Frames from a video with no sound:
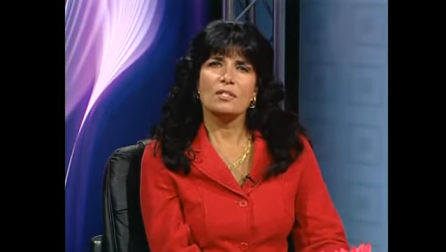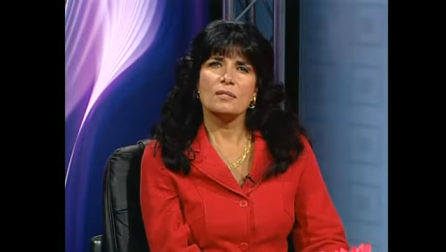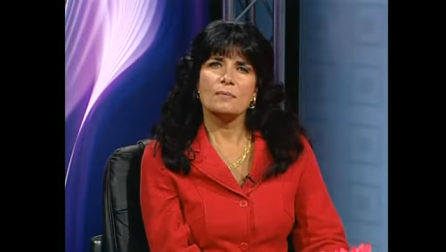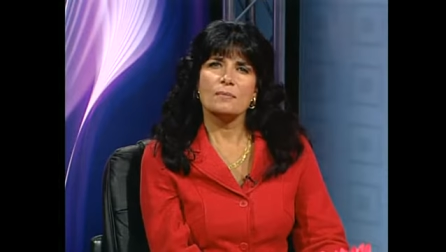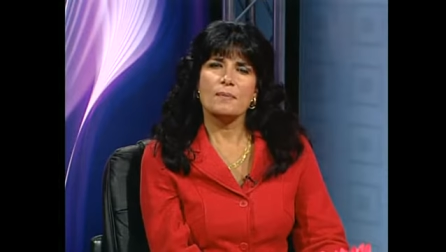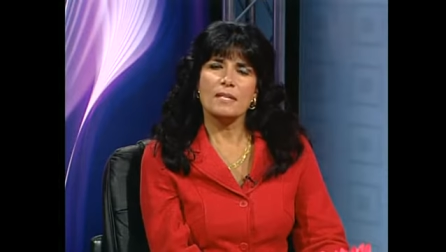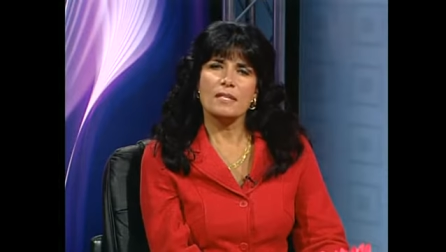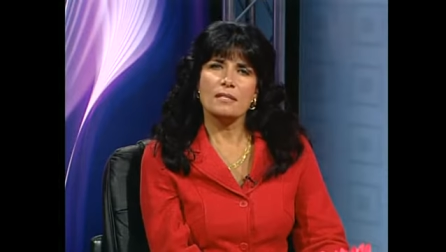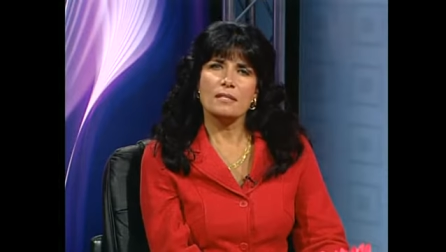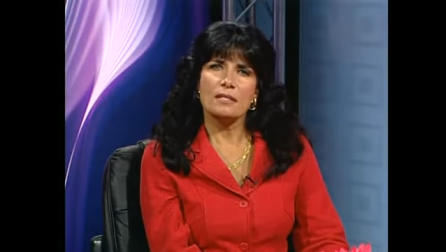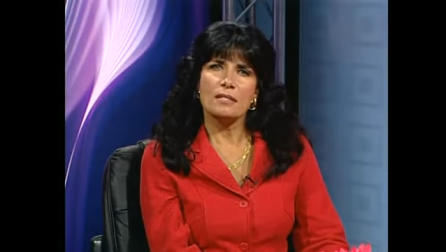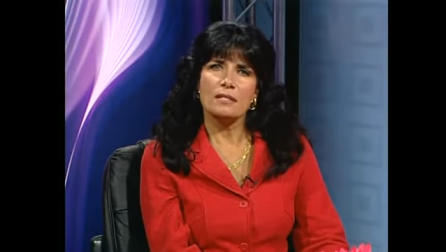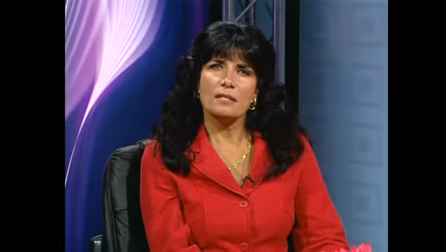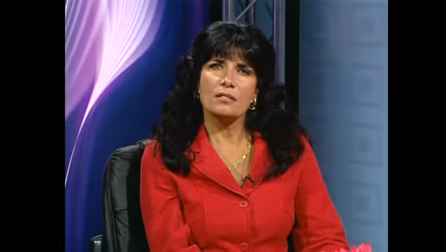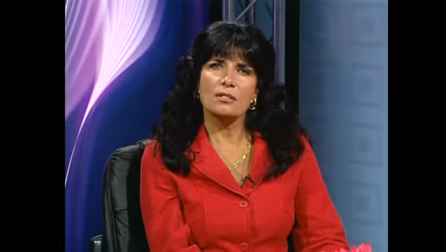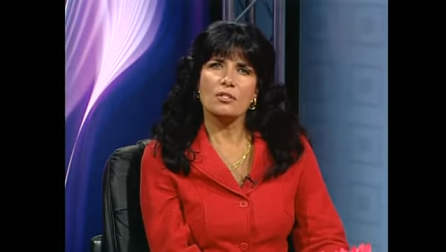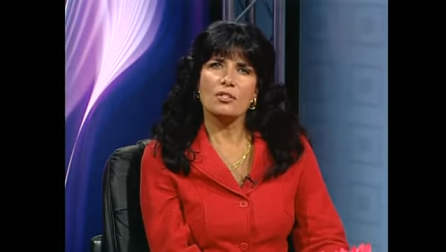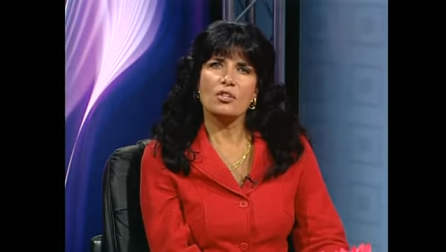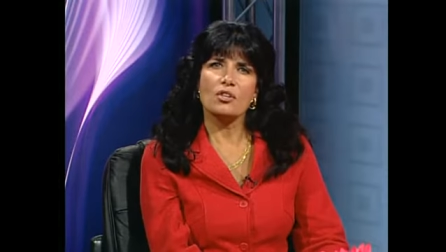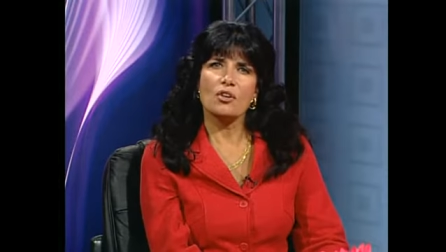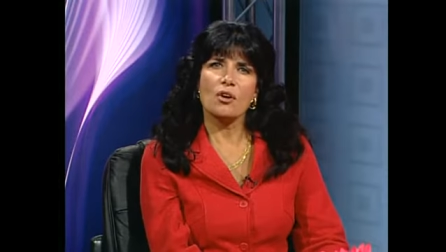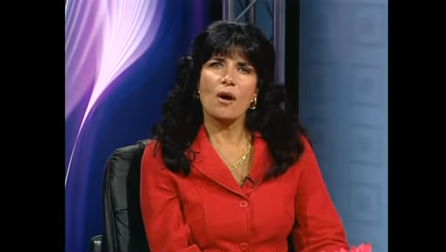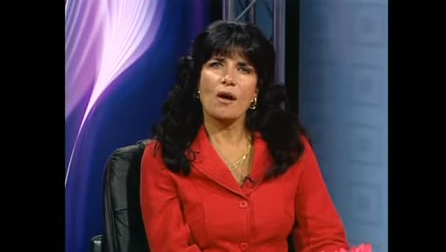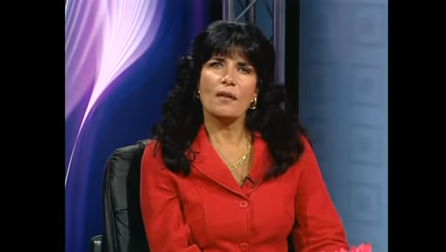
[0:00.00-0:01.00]
species
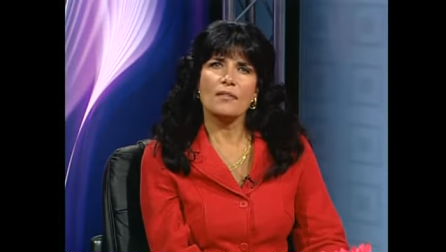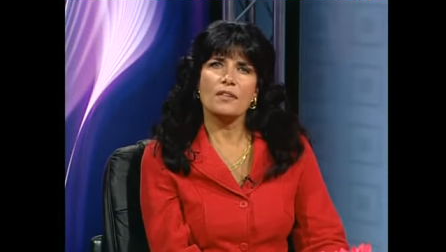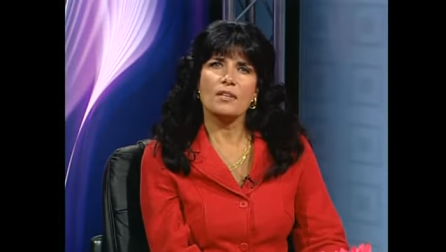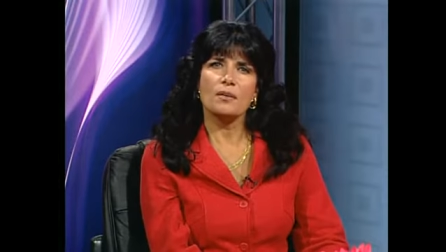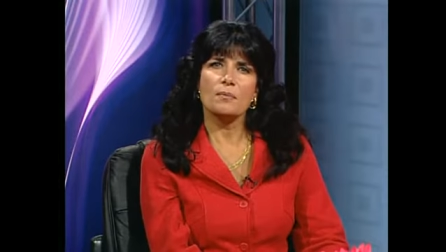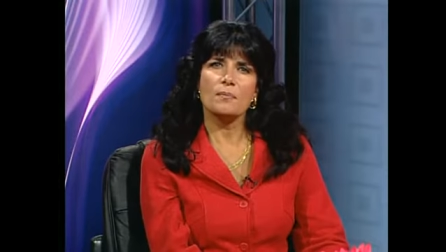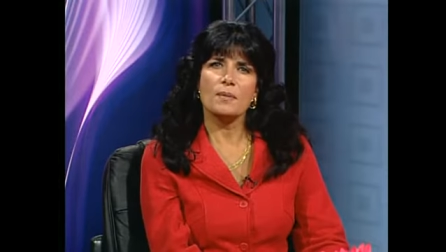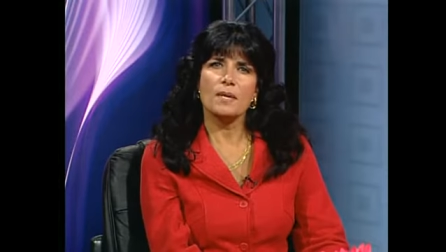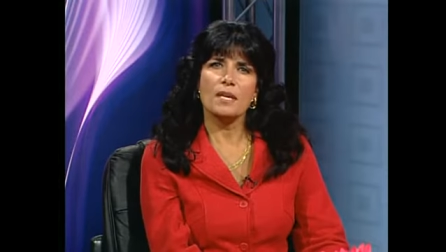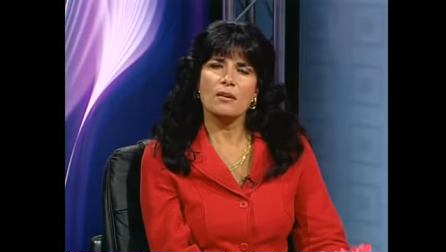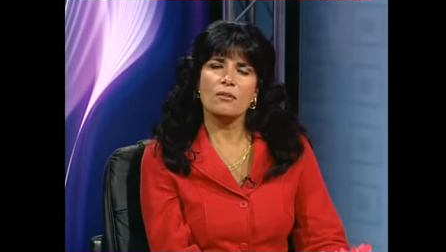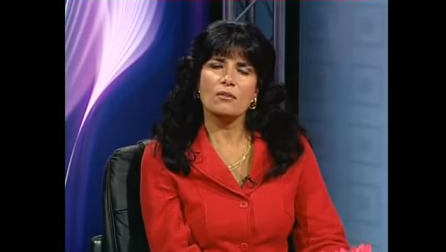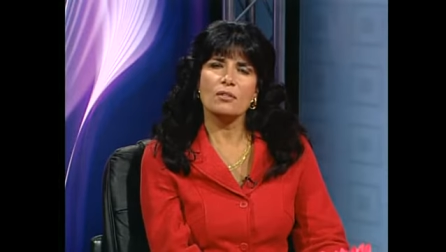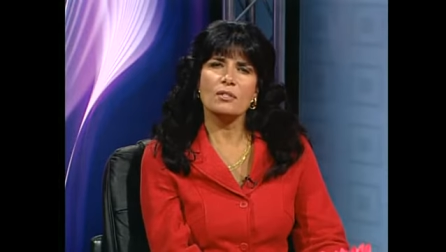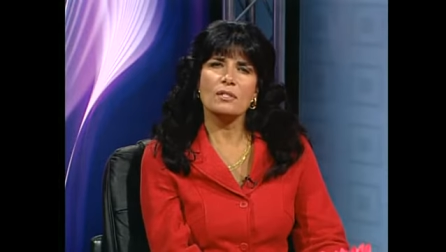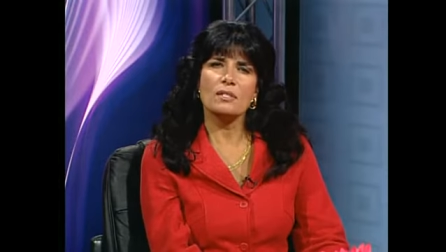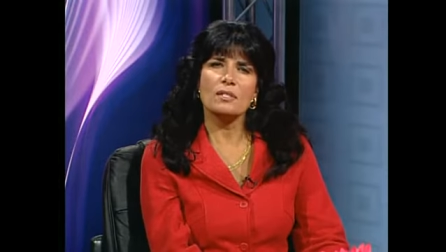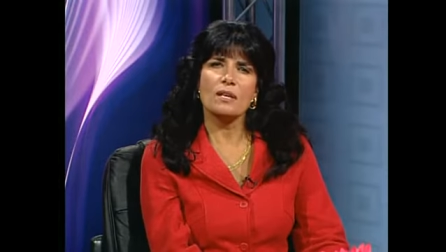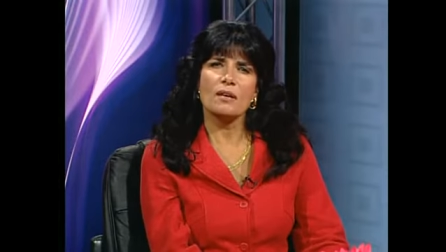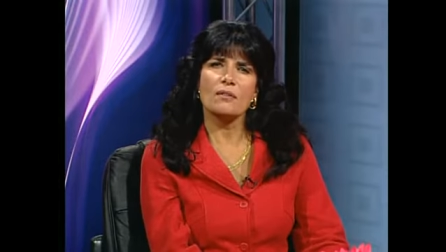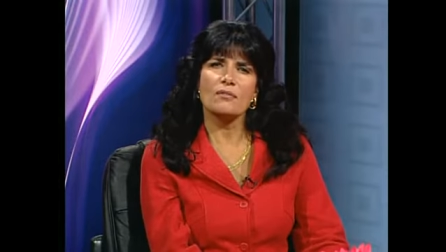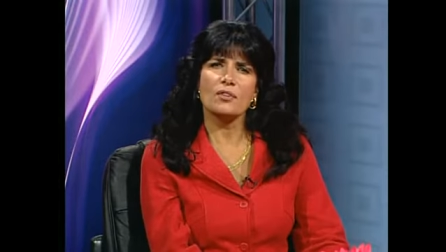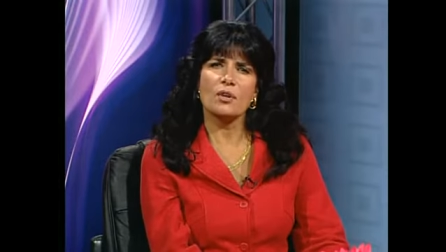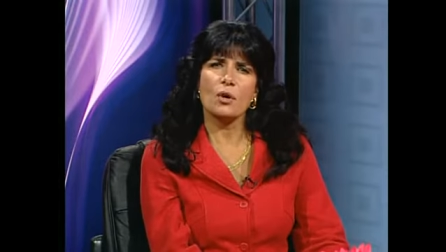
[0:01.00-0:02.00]
took on the
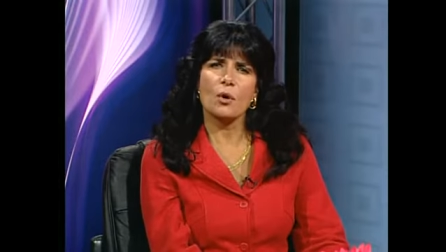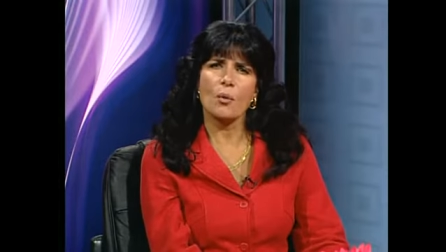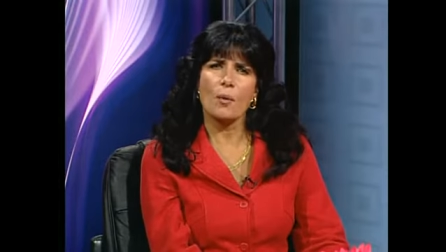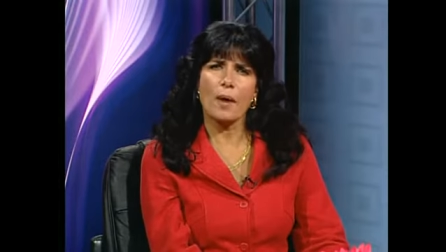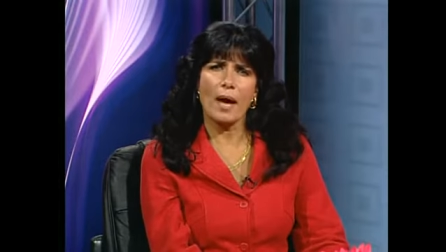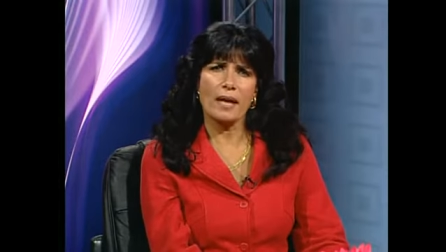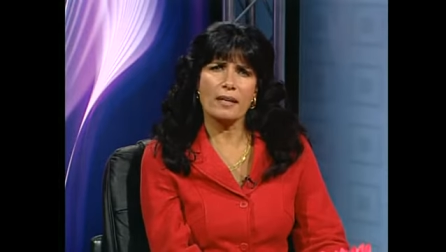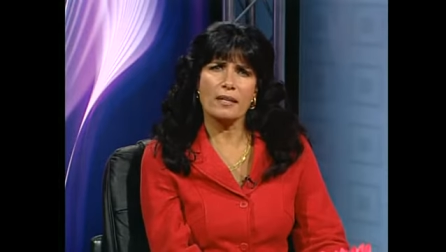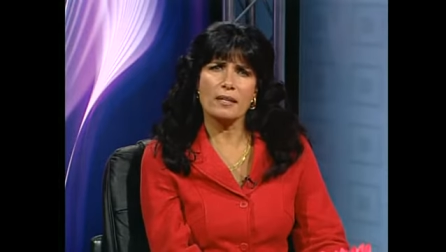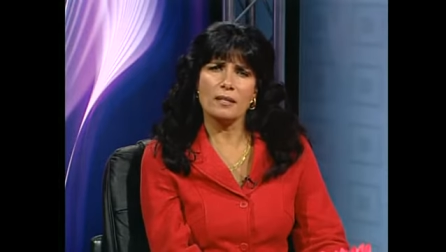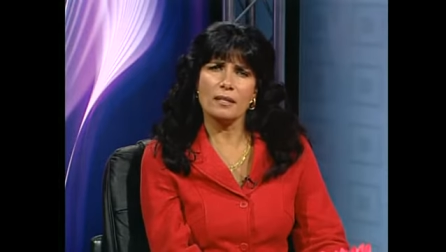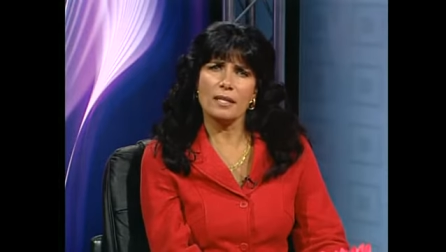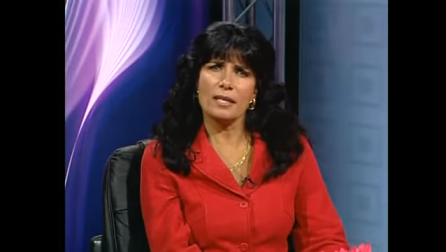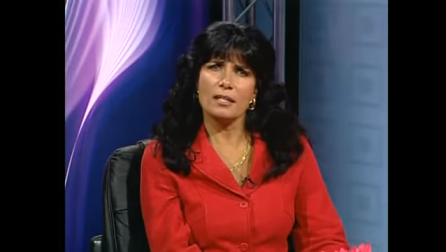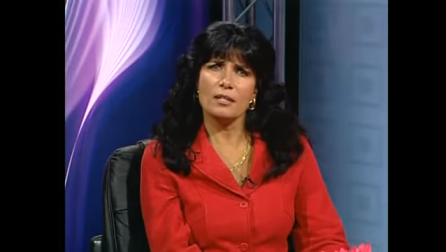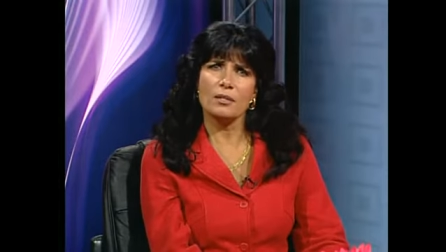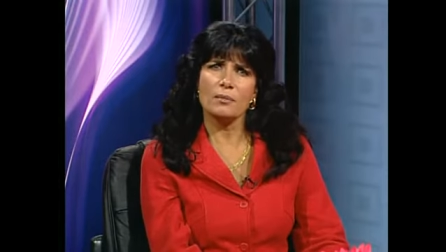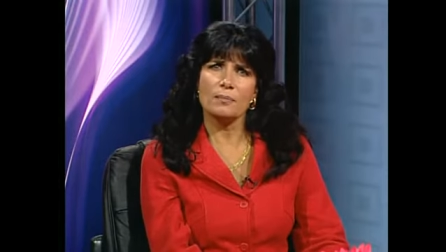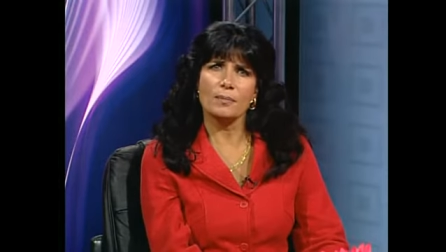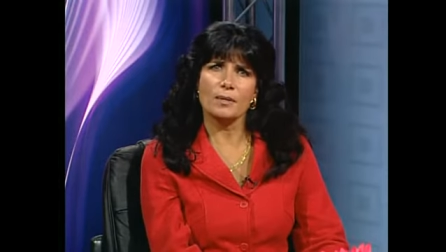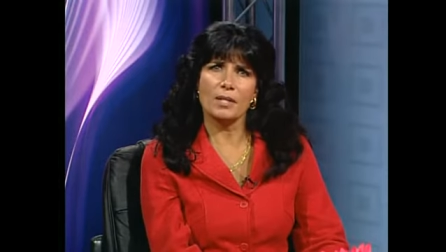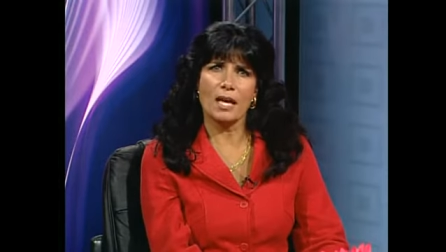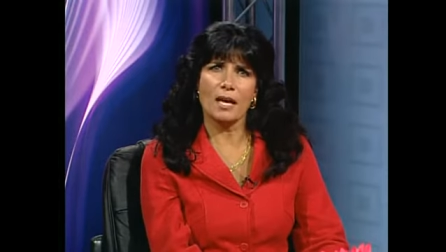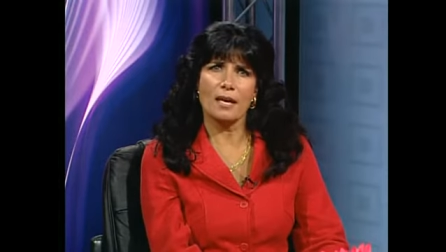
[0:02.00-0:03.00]
appearance of
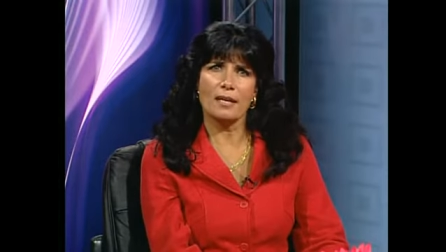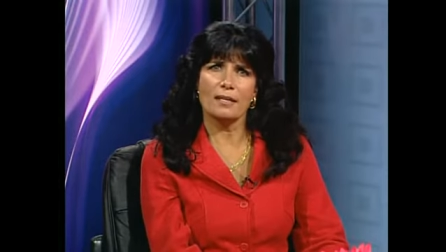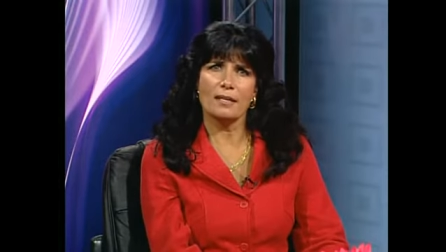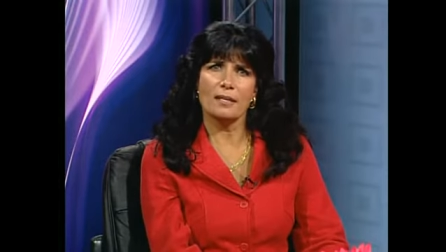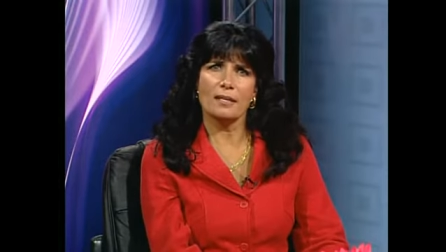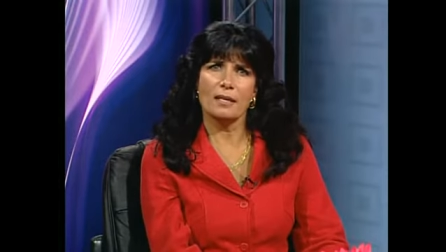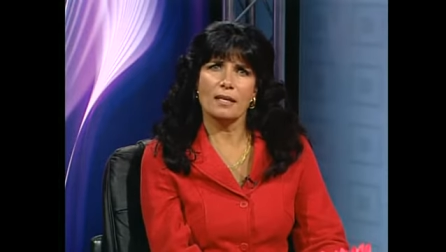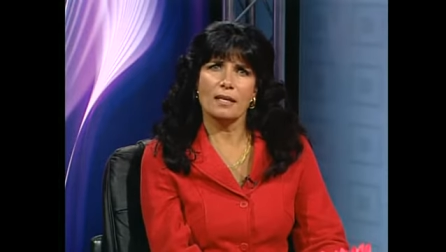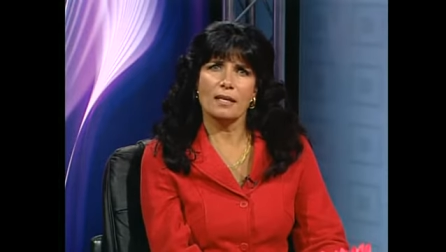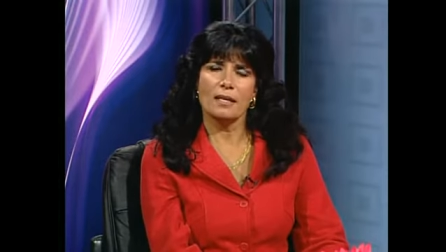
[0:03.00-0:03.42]
coagulated blood